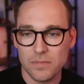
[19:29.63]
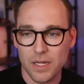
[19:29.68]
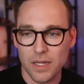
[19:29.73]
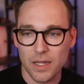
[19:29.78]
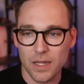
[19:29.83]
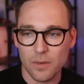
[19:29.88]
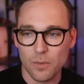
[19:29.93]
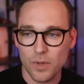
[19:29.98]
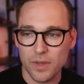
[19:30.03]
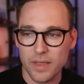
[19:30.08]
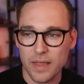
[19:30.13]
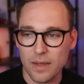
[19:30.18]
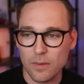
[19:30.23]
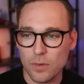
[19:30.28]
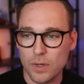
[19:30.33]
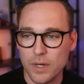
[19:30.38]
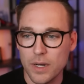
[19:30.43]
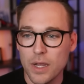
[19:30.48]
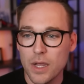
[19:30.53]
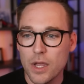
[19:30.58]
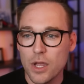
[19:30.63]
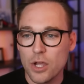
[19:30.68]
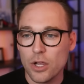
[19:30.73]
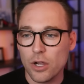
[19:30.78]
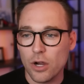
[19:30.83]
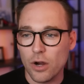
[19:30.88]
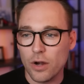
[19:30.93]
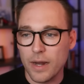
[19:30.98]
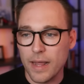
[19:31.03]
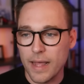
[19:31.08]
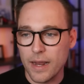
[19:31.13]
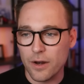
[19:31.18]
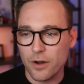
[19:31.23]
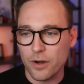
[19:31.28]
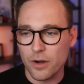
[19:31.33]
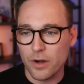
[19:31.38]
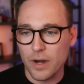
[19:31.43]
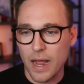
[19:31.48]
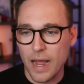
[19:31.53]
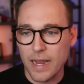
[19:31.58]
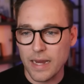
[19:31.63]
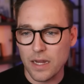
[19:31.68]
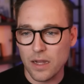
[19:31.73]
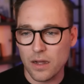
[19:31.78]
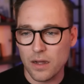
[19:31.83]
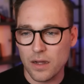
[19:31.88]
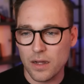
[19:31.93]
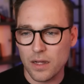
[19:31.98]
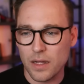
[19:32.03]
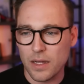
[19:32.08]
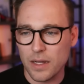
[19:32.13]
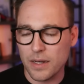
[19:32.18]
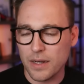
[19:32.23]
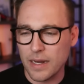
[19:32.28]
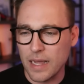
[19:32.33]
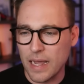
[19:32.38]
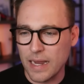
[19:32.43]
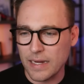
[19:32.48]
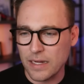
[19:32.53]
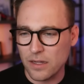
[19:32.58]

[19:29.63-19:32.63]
yeah, I want that one. Card header, icon.